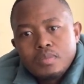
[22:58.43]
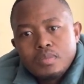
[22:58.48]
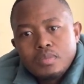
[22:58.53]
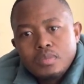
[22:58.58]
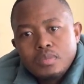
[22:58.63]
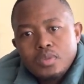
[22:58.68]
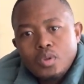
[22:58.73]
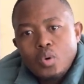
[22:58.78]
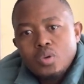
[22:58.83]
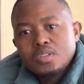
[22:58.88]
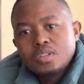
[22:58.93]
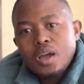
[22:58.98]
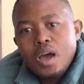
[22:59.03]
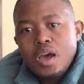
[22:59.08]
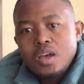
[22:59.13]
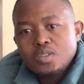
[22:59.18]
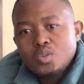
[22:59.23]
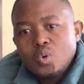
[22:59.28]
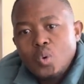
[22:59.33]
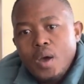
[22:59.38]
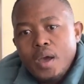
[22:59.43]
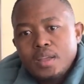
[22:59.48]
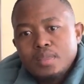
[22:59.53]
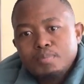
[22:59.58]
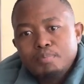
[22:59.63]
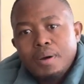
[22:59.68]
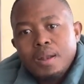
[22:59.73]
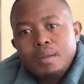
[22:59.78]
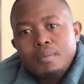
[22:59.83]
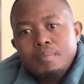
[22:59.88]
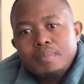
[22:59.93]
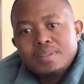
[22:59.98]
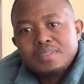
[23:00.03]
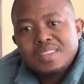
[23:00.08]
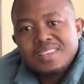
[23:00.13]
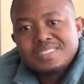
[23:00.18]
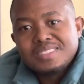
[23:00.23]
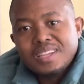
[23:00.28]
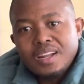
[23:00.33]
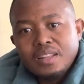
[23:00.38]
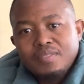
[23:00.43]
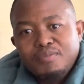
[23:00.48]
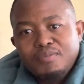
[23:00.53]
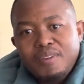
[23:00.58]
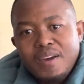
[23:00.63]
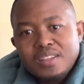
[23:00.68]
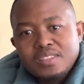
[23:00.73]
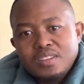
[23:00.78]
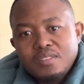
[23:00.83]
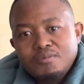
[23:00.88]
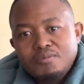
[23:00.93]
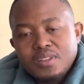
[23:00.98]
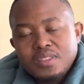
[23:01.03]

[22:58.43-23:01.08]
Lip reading: Those guys who are at parliament, they started fighting for